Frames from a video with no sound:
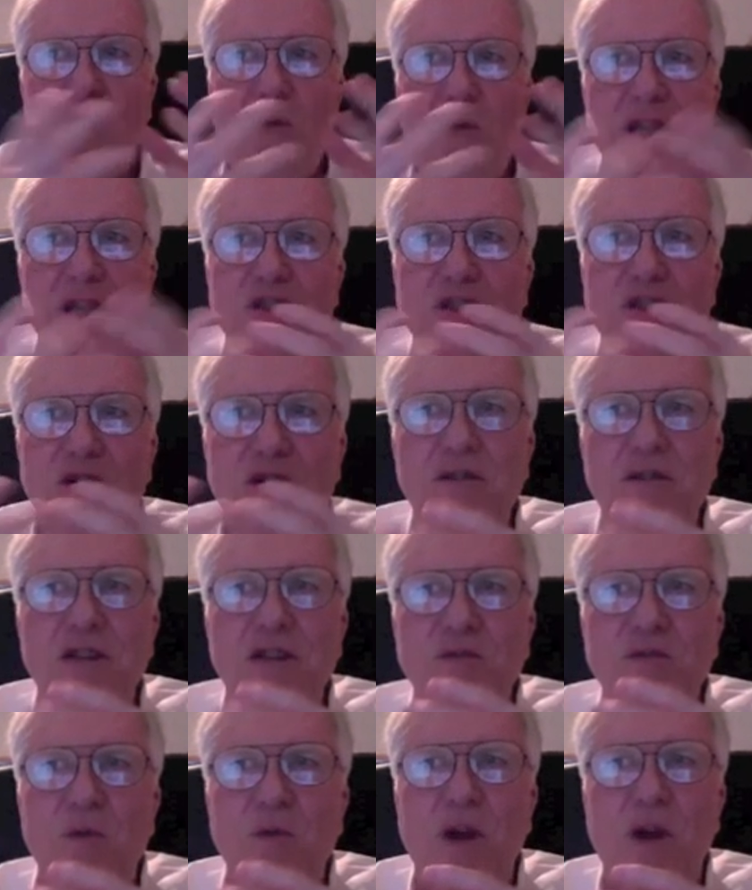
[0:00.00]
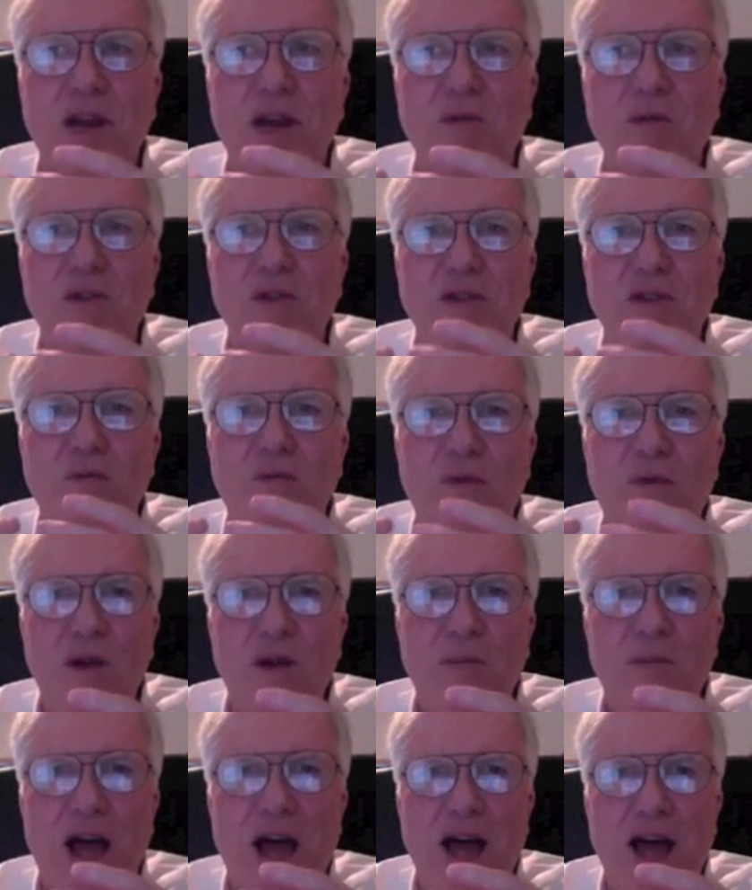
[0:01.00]
when the student is working with the
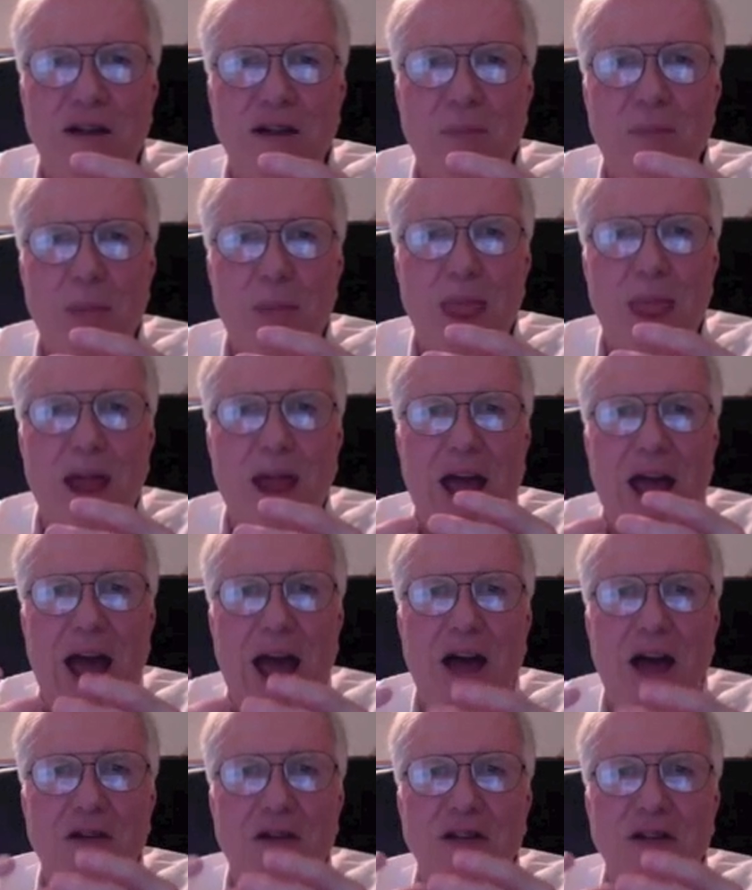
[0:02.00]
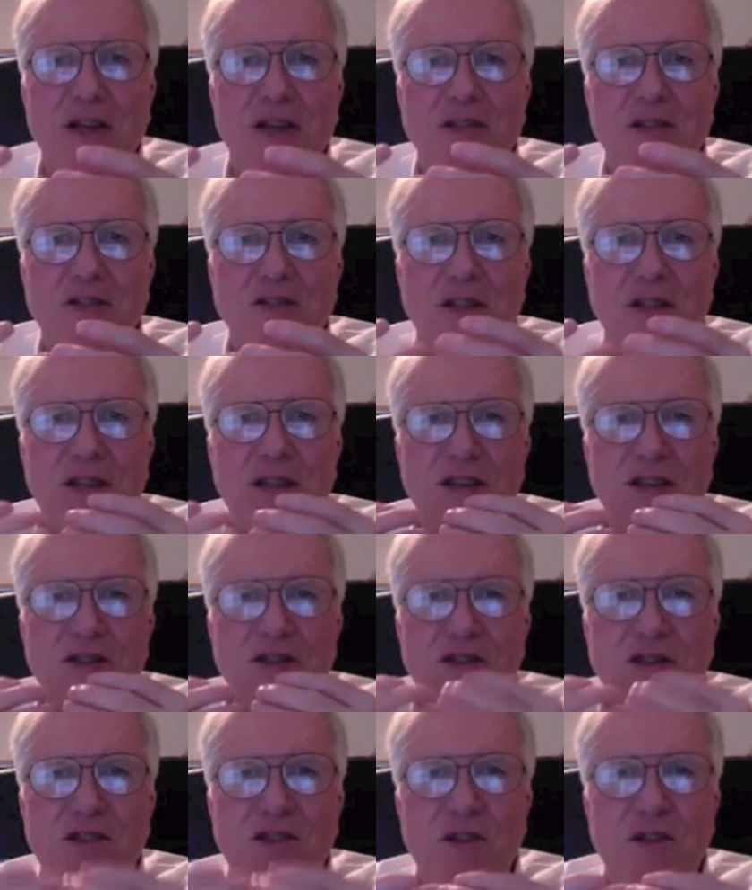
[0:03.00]
robot, how does the
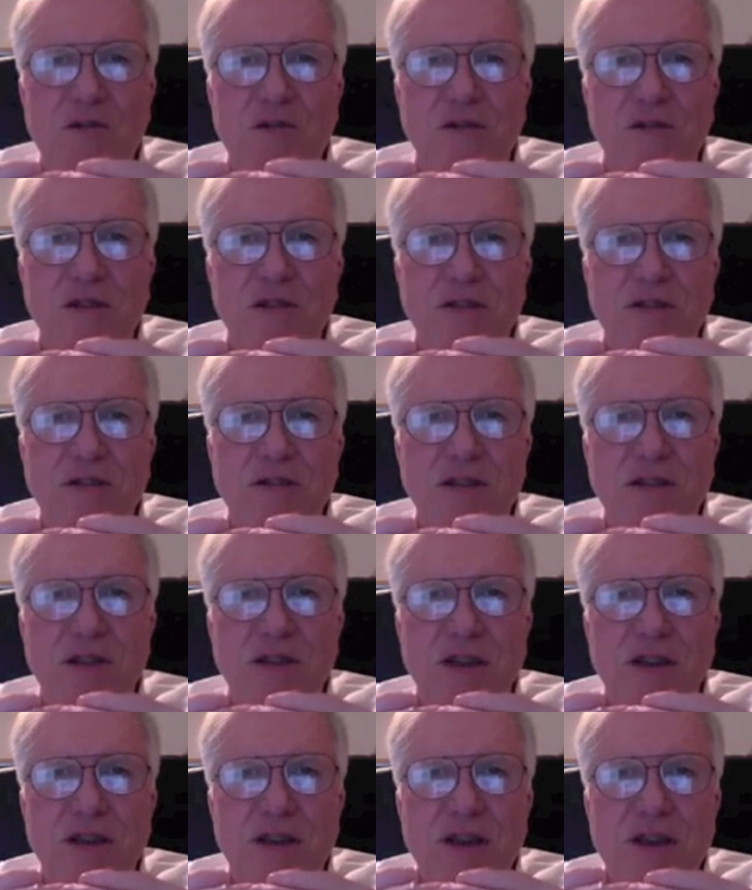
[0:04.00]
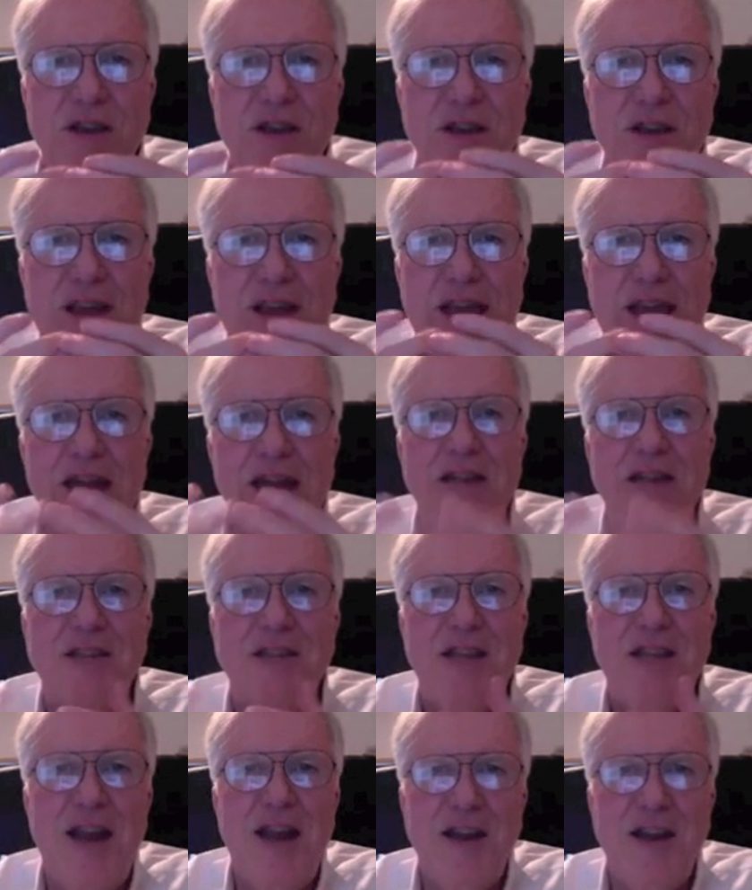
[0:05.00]
student
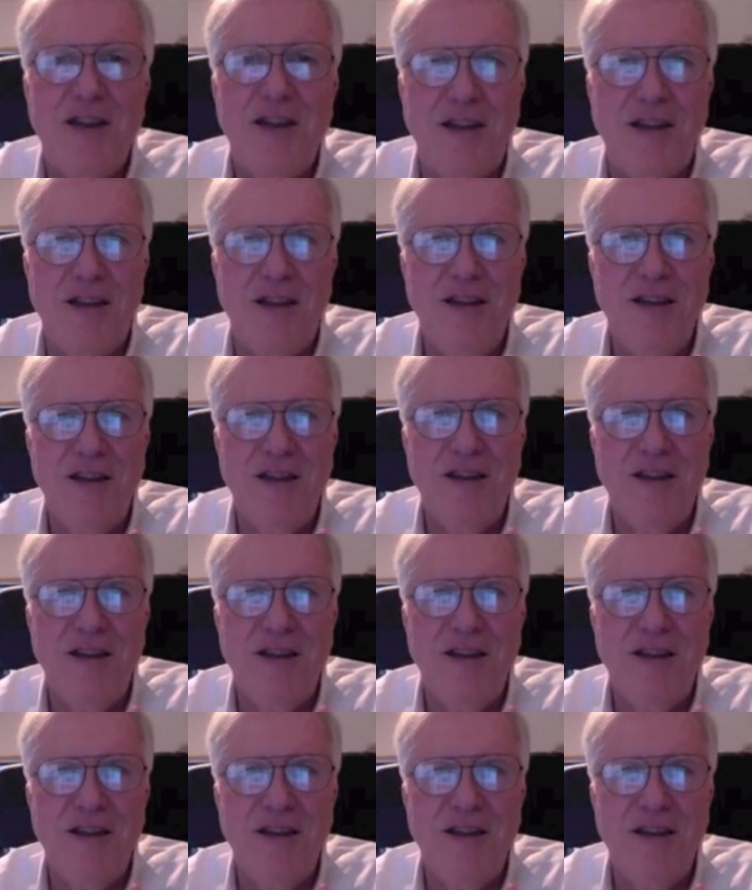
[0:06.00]
kinesthetically